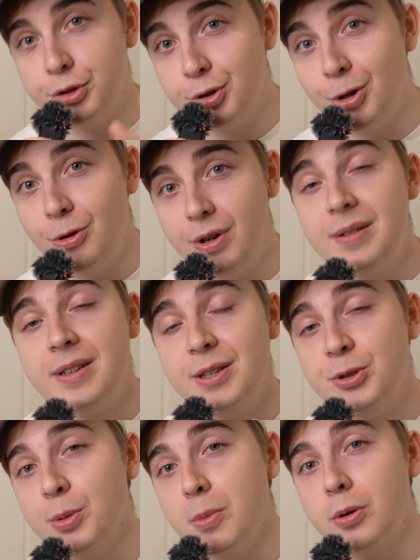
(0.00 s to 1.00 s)
story
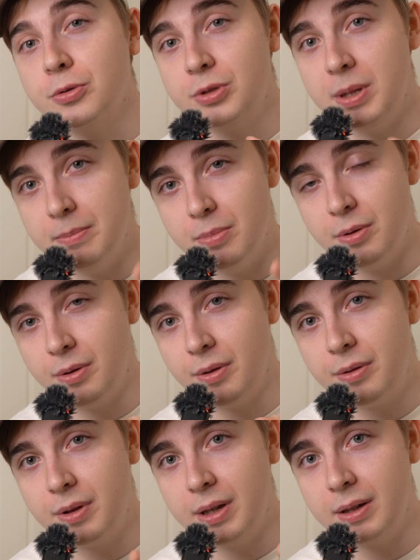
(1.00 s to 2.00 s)
is the most important
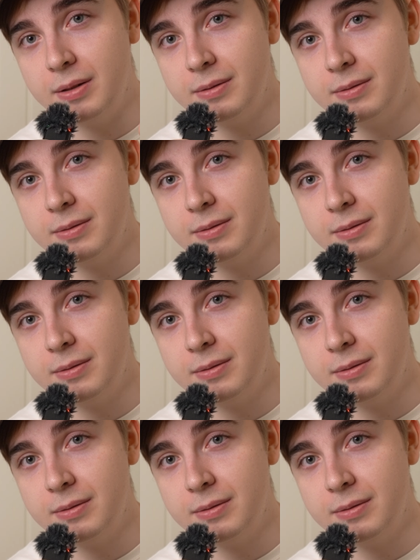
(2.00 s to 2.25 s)
thing.